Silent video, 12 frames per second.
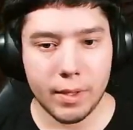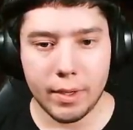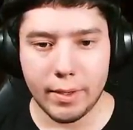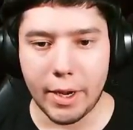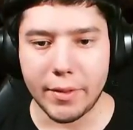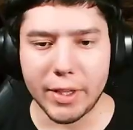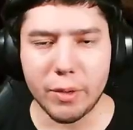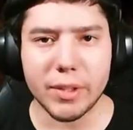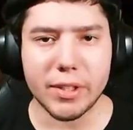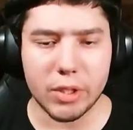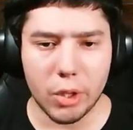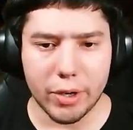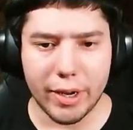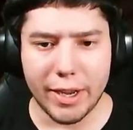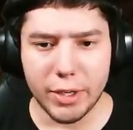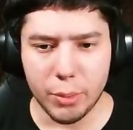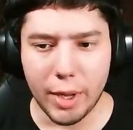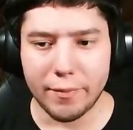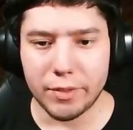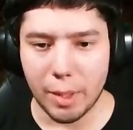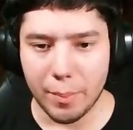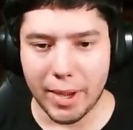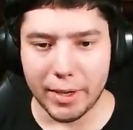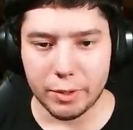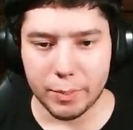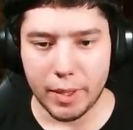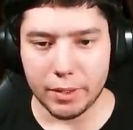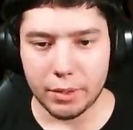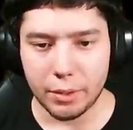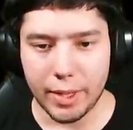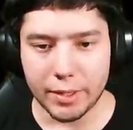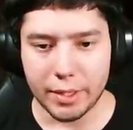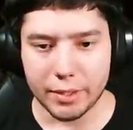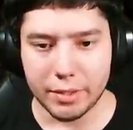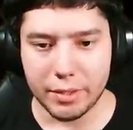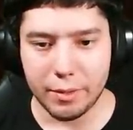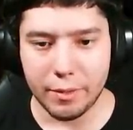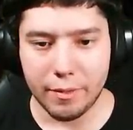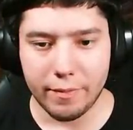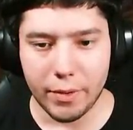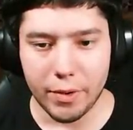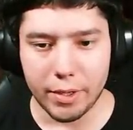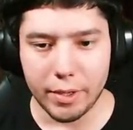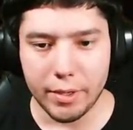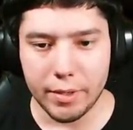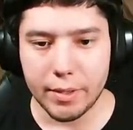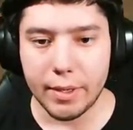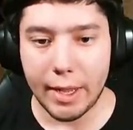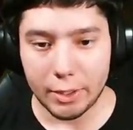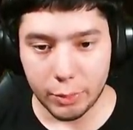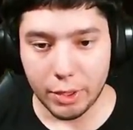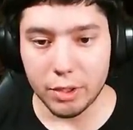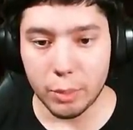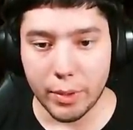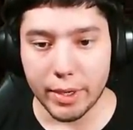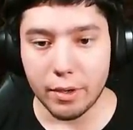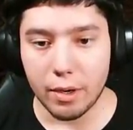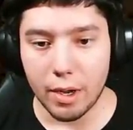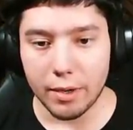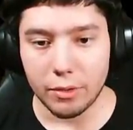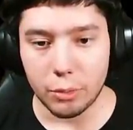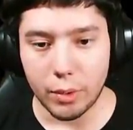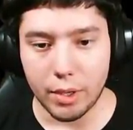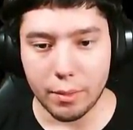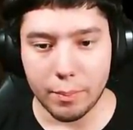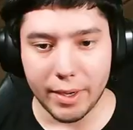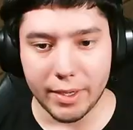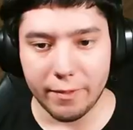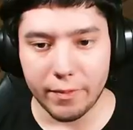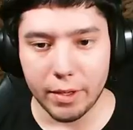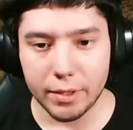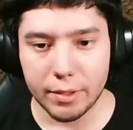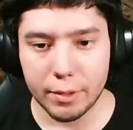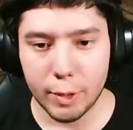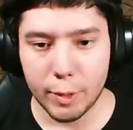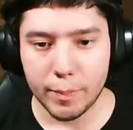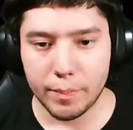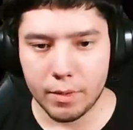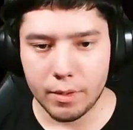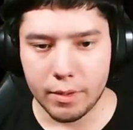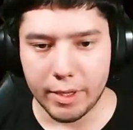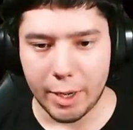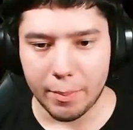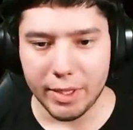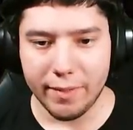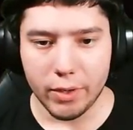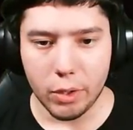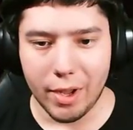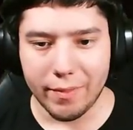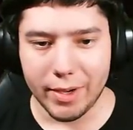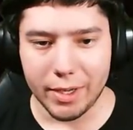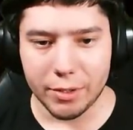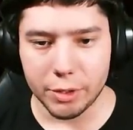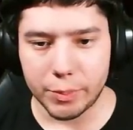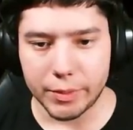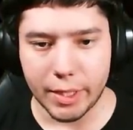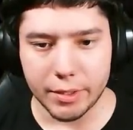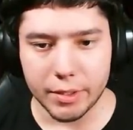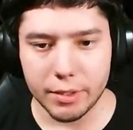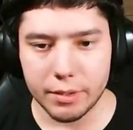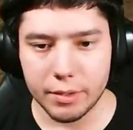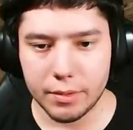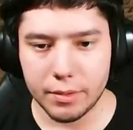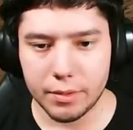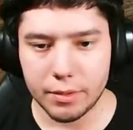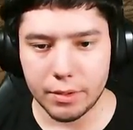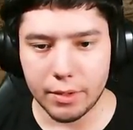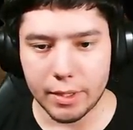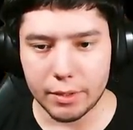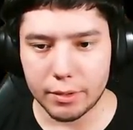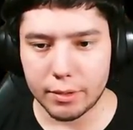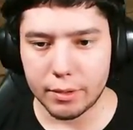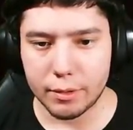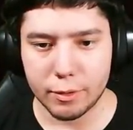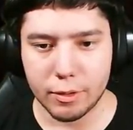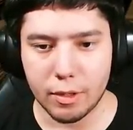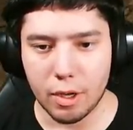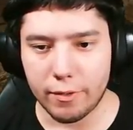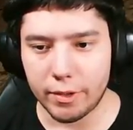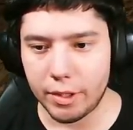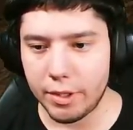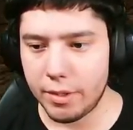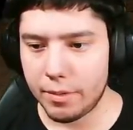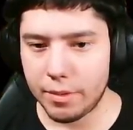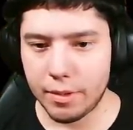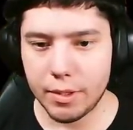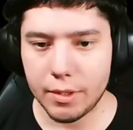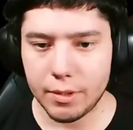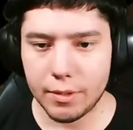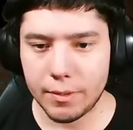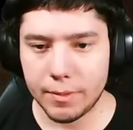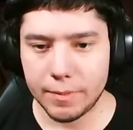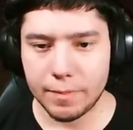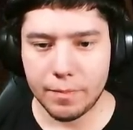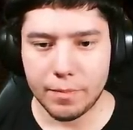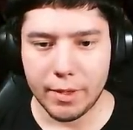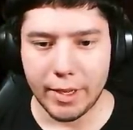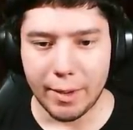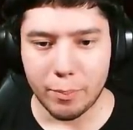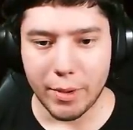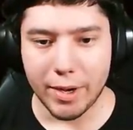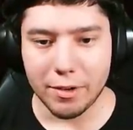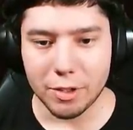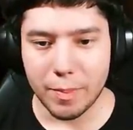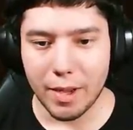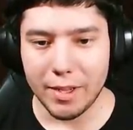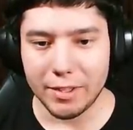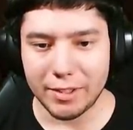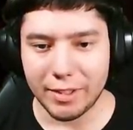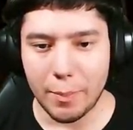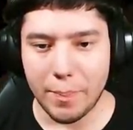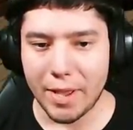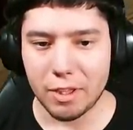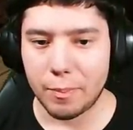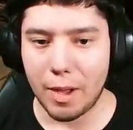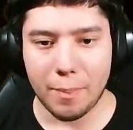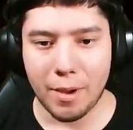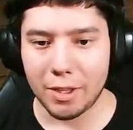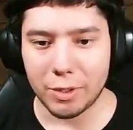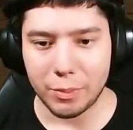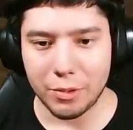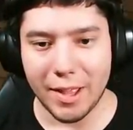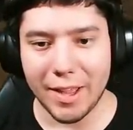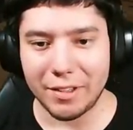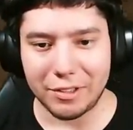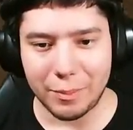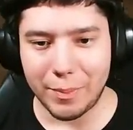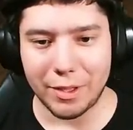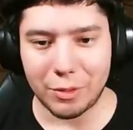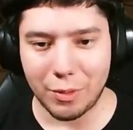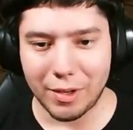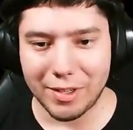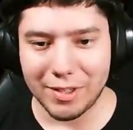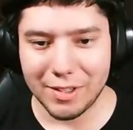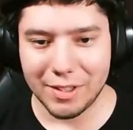Now I think with this loadout I do have some hiding spots, so that's actually very good. As well as the breaker on as well by default. Now I believe I don't have any cursed possessions, so that's all good. Yeah, breaker spot is in the best spot possible. That is the best one.